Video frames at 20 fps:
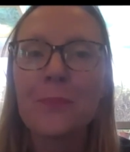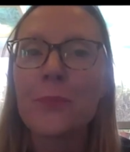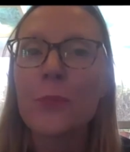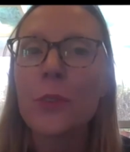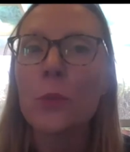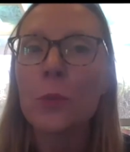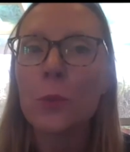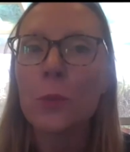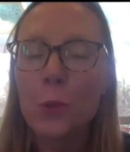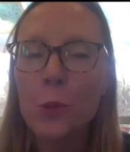
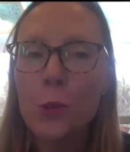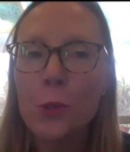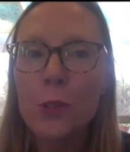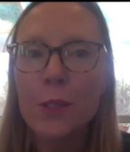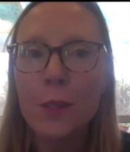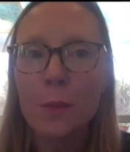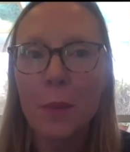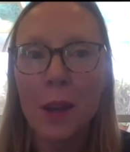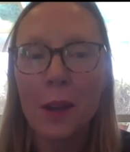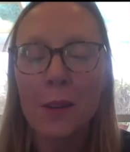rules
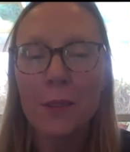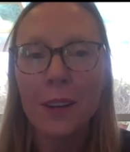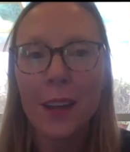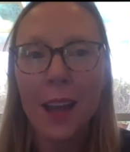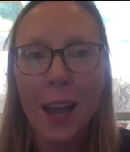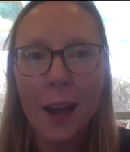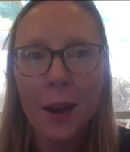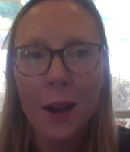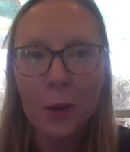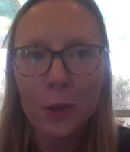about
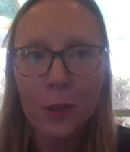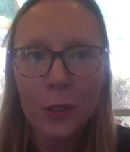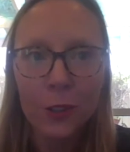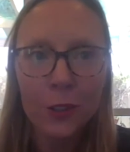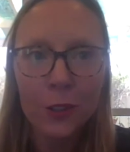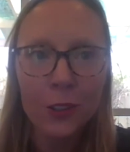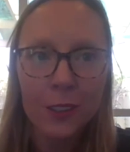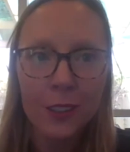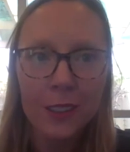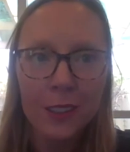how
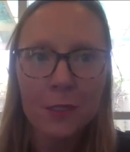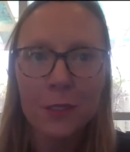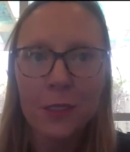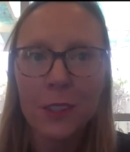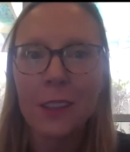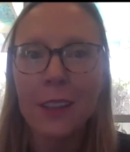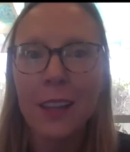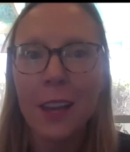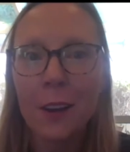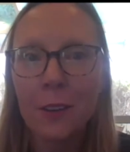you're even
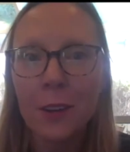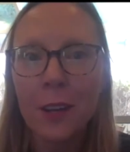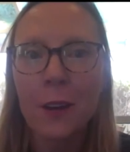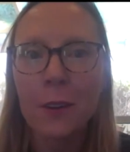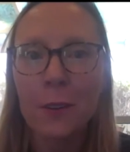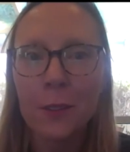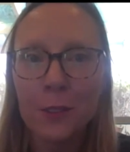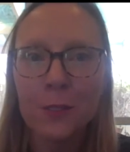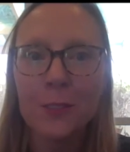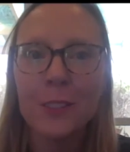allowed out.
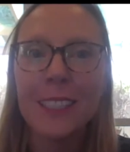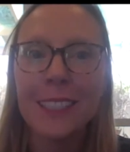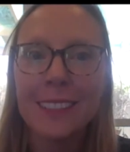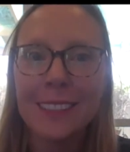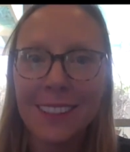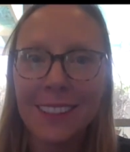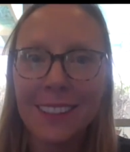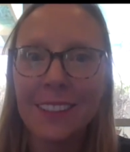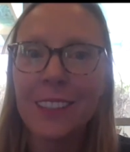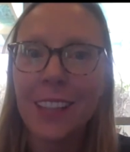You need
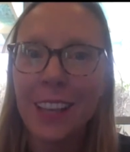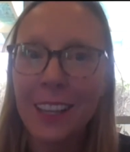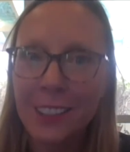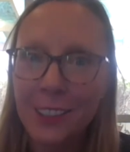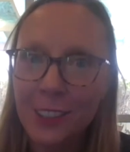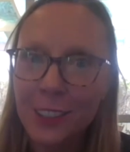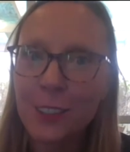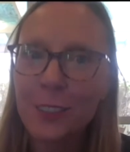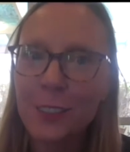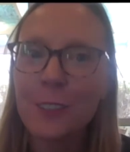a
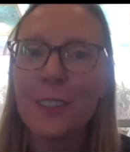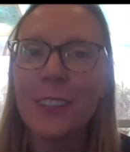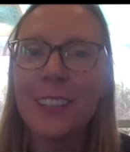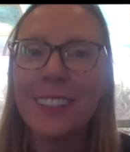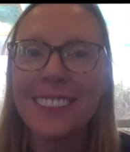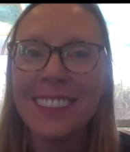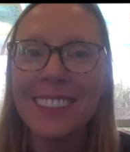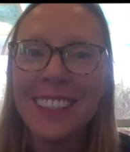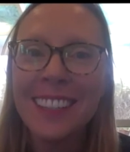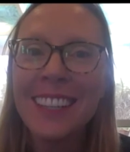letter,
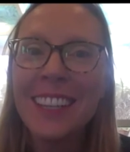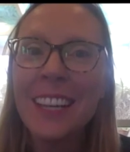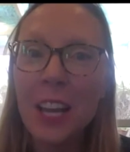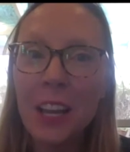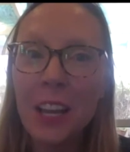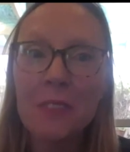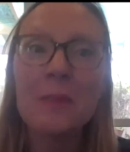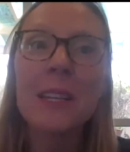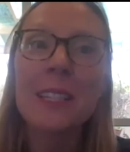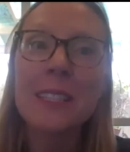
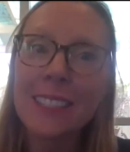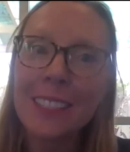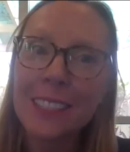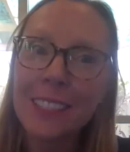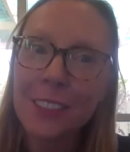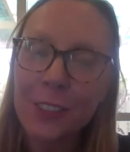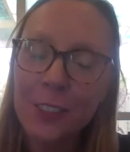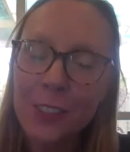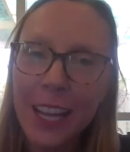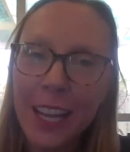and basically
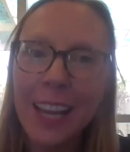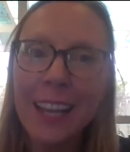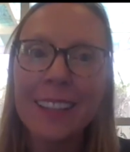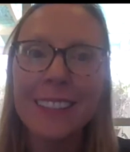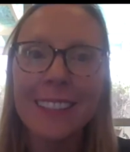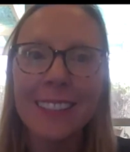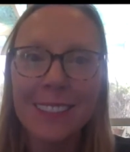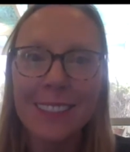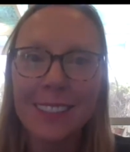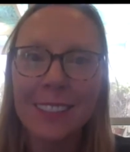your dad
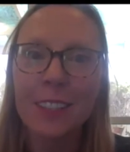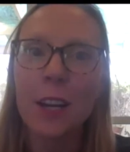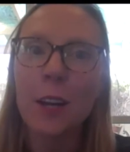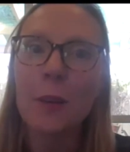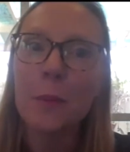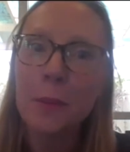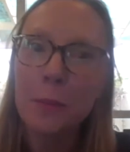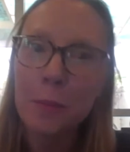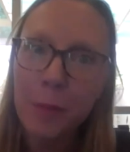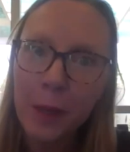needs to come
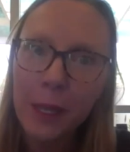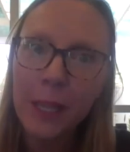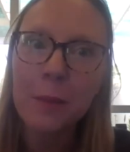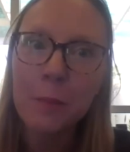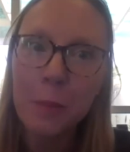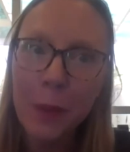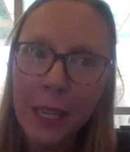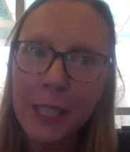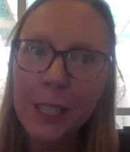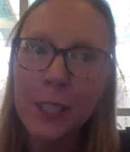and
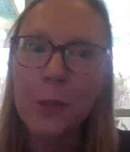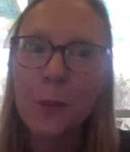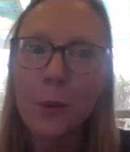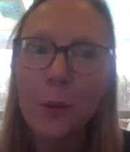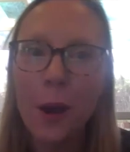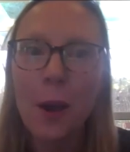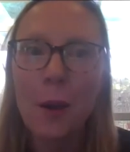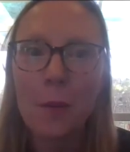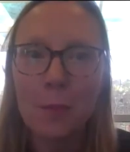pick you up,